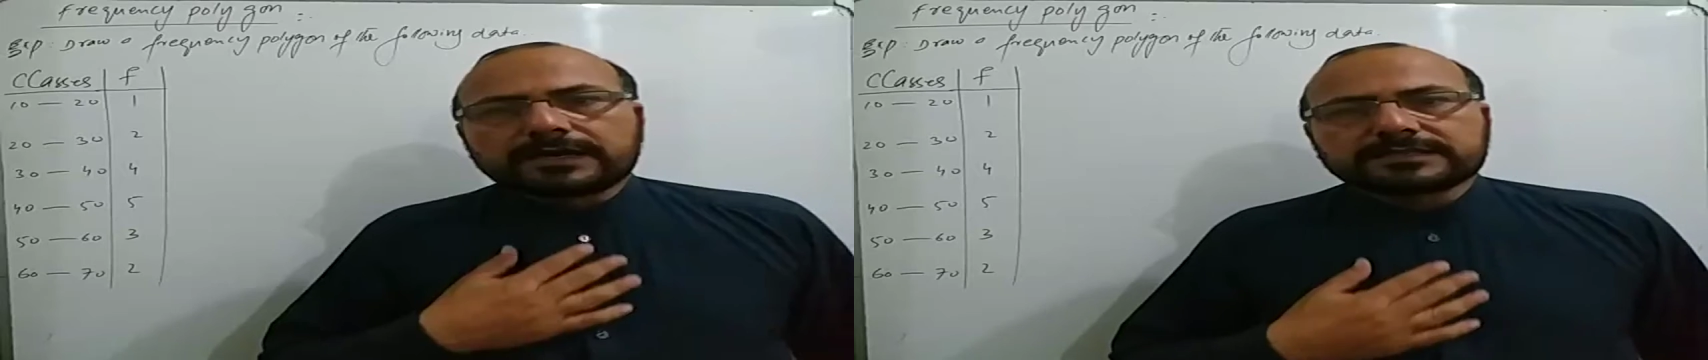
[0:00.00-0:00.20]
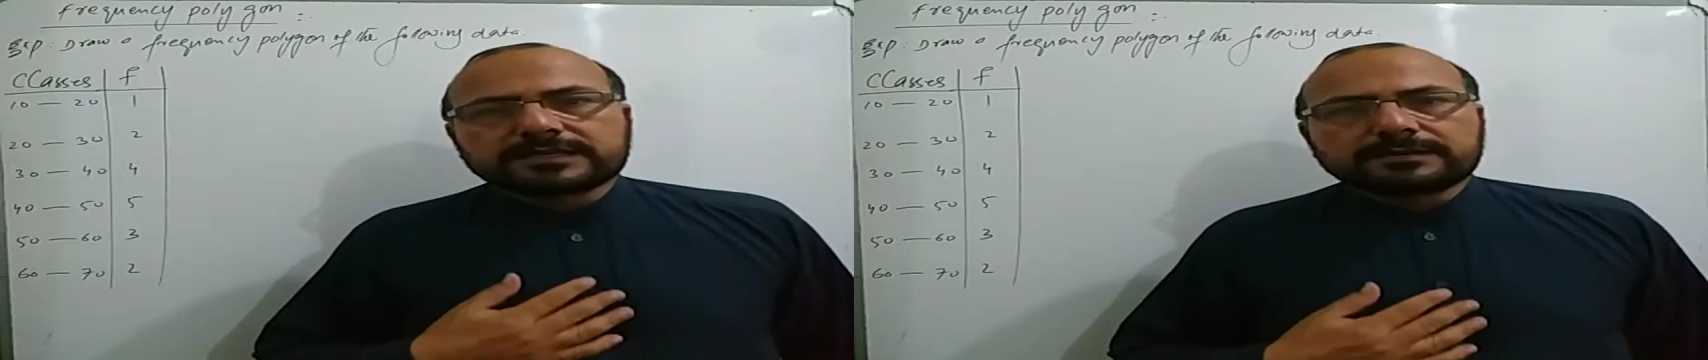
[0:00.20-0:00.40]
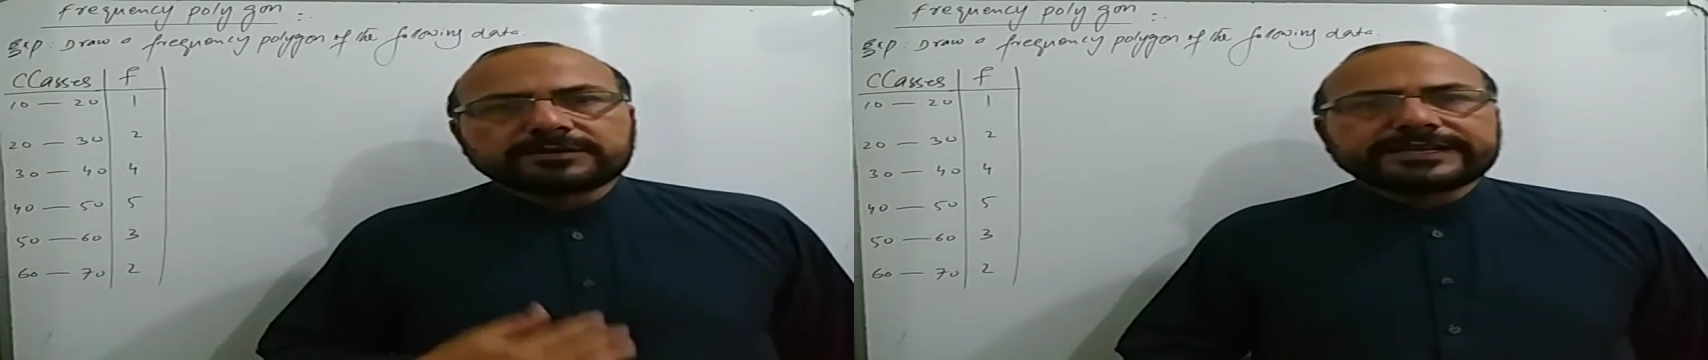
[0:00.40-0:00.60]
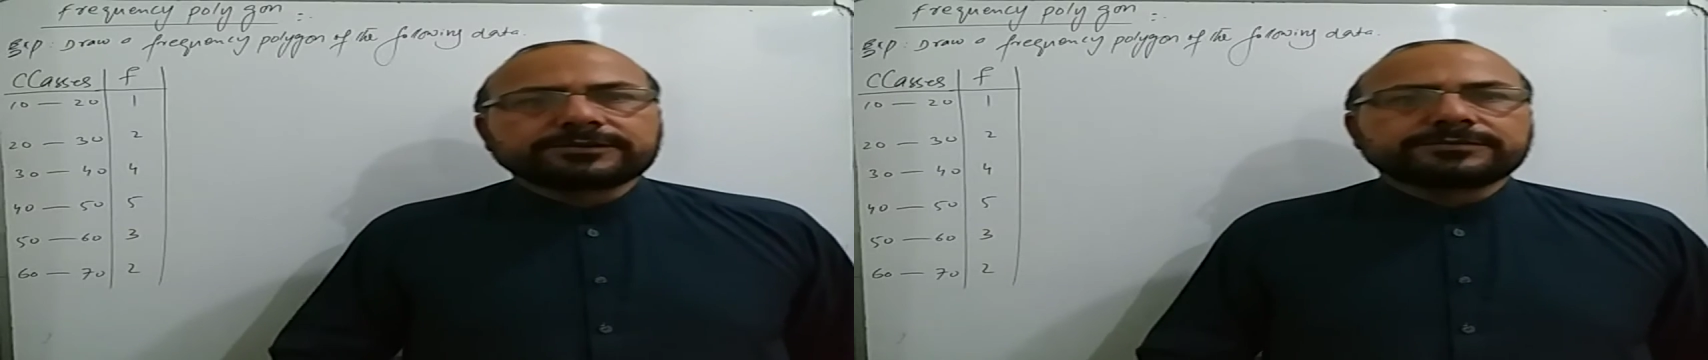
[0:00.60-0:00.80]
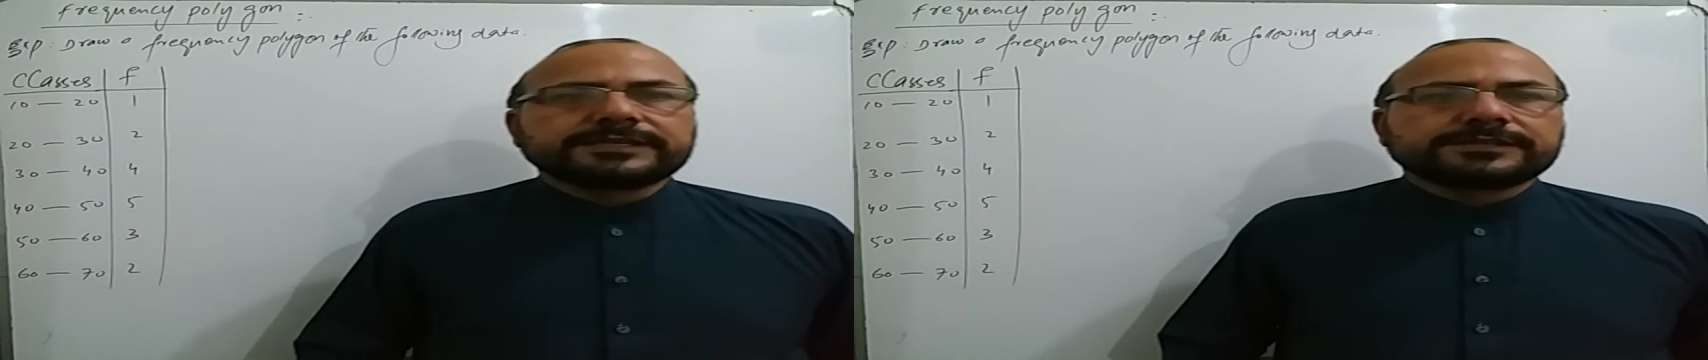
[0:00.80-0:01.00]
Assalamu
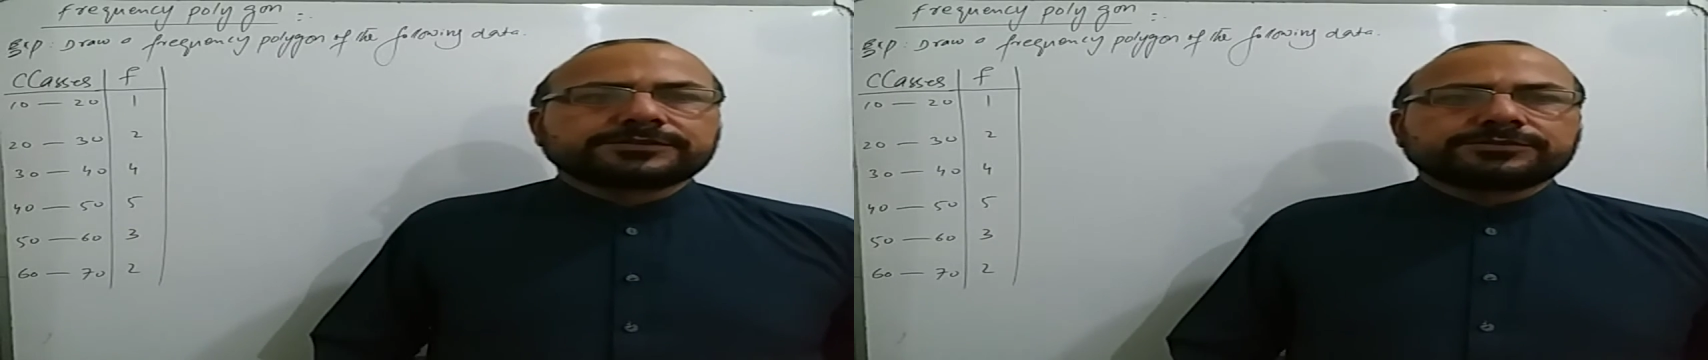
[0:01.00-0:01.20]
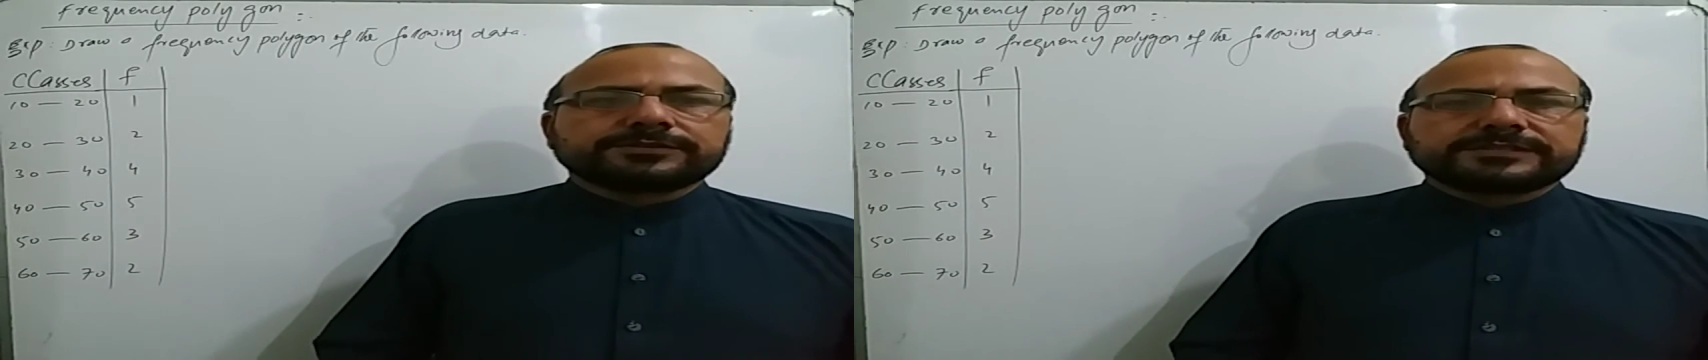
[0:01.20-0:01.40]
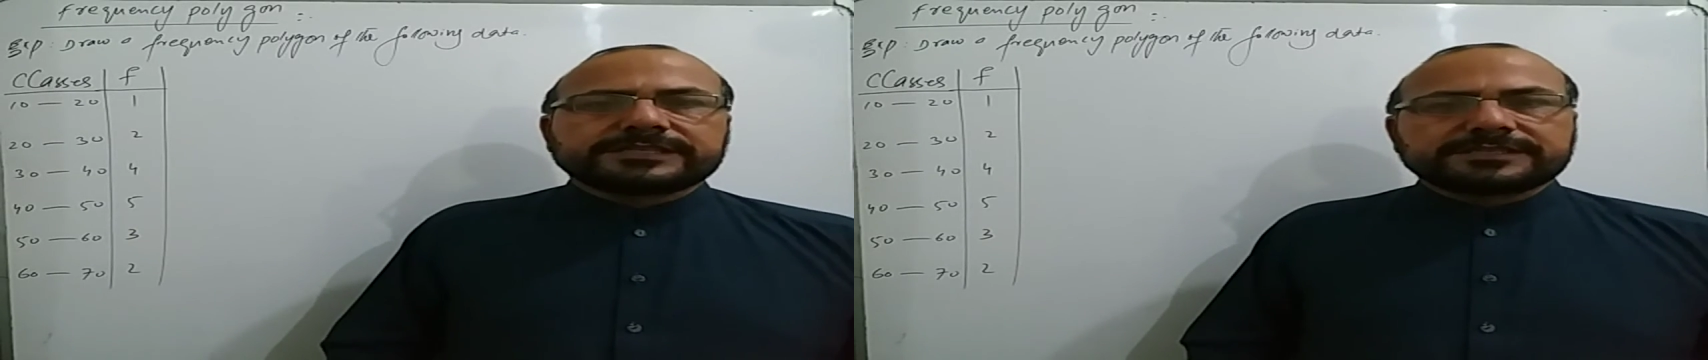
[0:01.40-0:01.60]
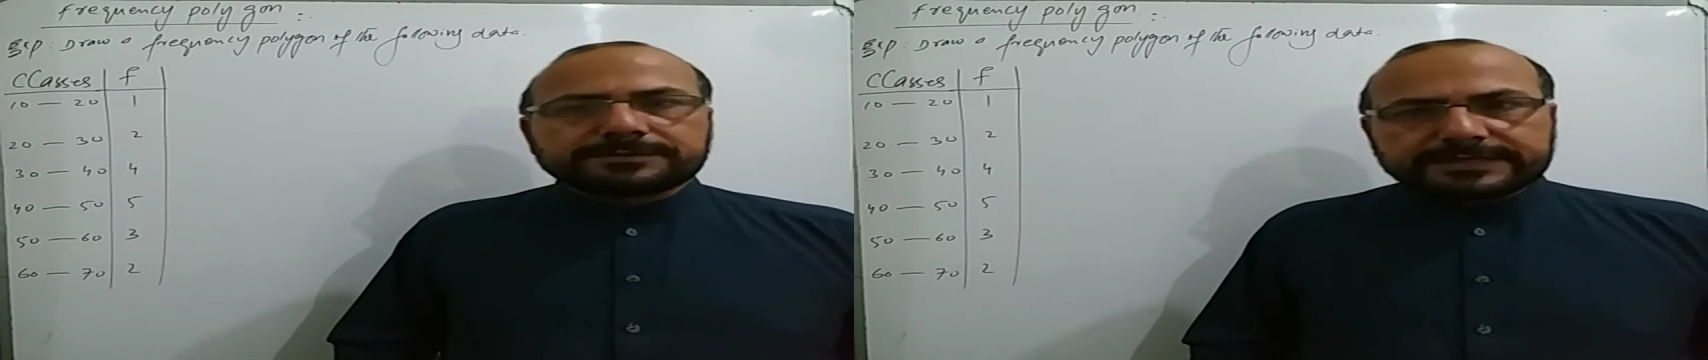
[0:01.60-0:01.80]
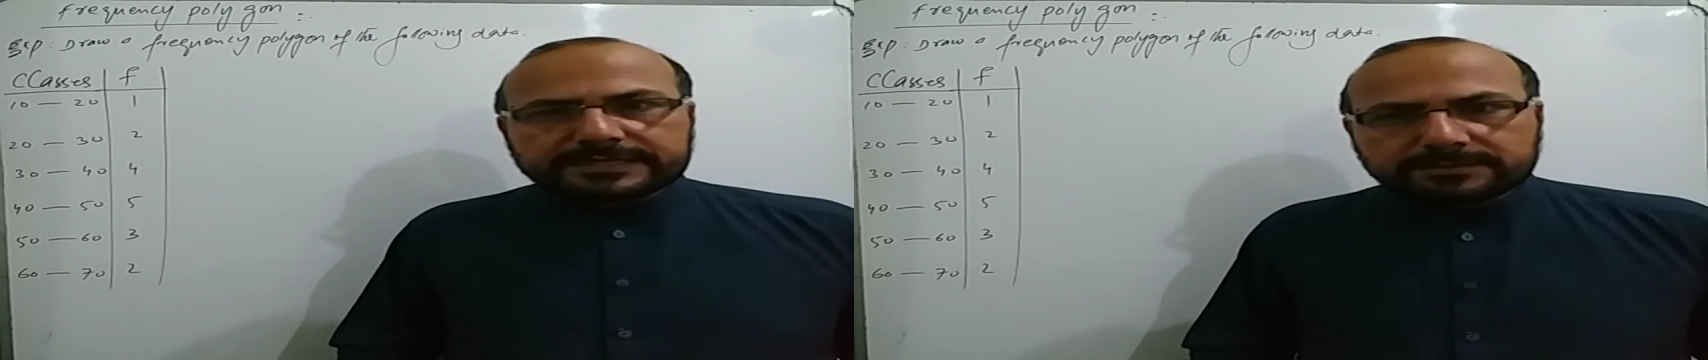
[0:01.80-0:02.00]
alaikum, dear students. It's
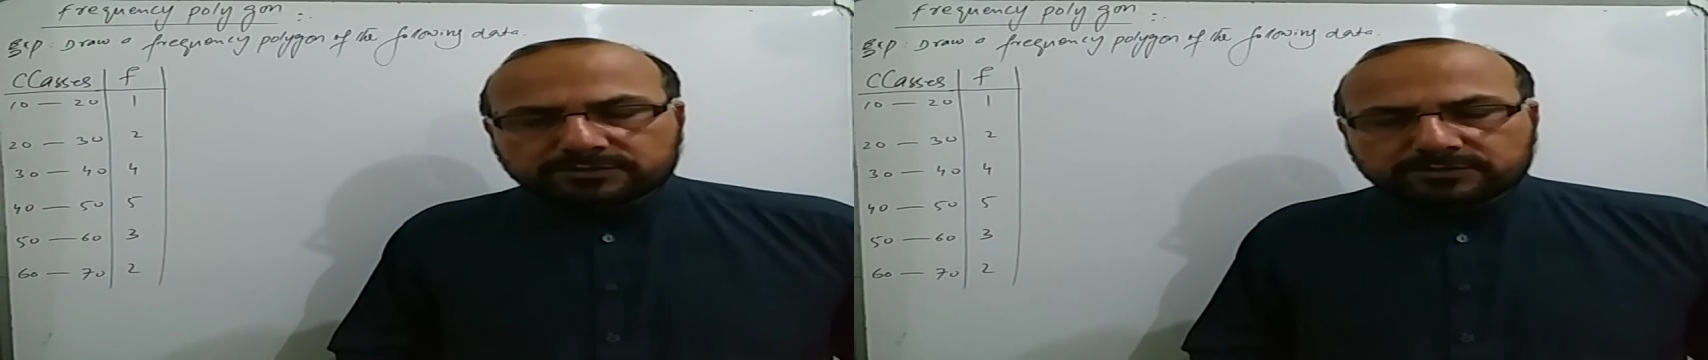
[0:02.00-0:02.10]
me,